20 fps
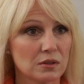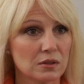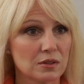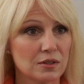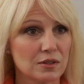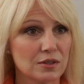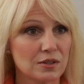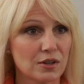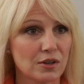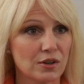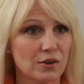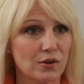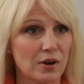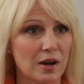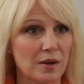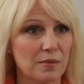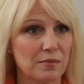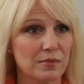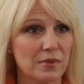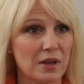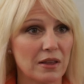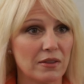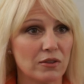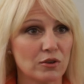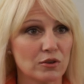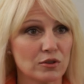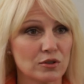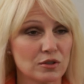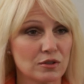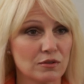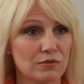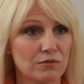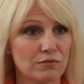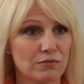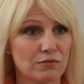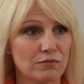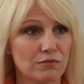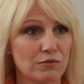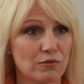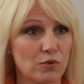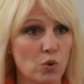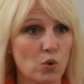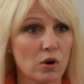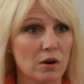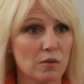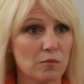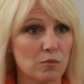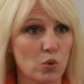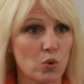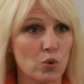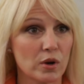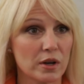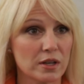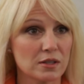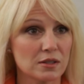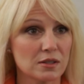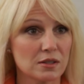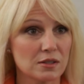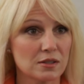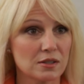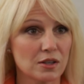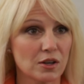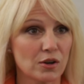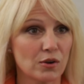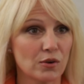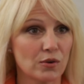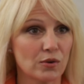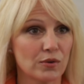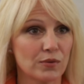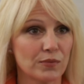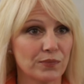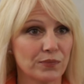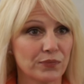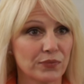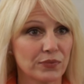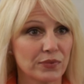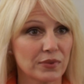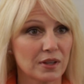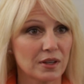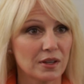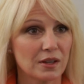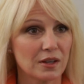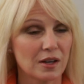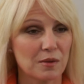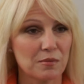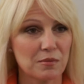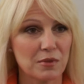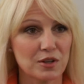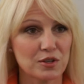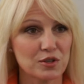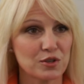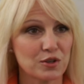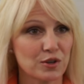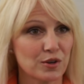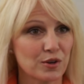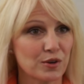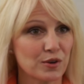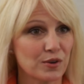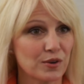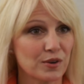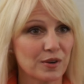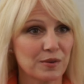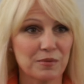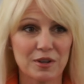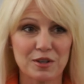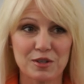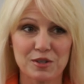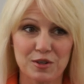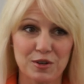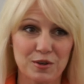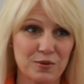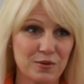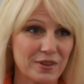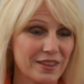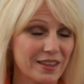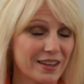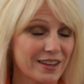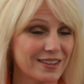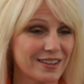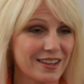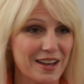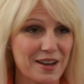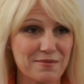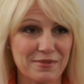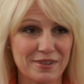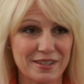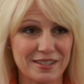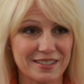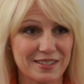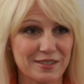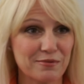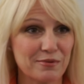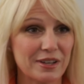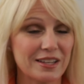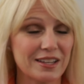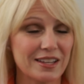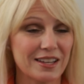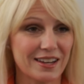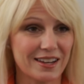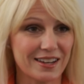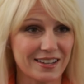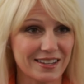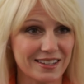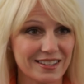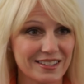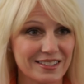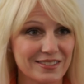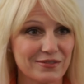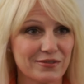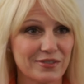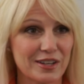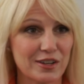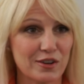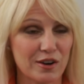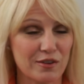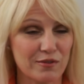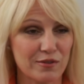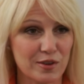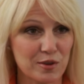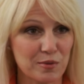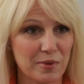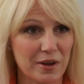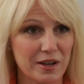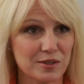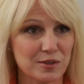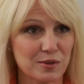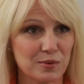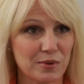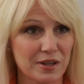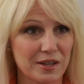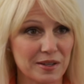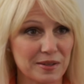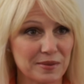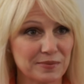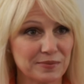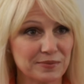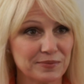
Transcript: So and there's 4 boys. So I'm not sure when that happened, but yeah, my grandfather passed away.